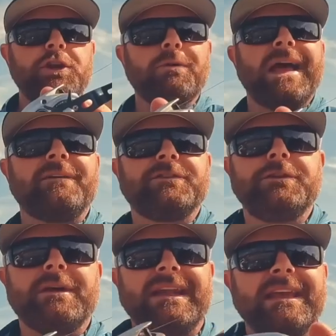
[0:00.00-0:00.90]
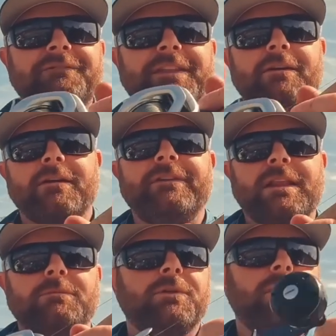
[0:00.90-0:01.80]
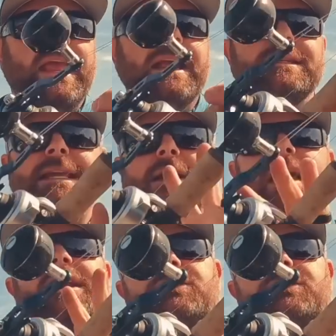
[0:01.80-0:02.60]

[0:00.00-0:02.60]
don't have to do that. If they are available, hands down, that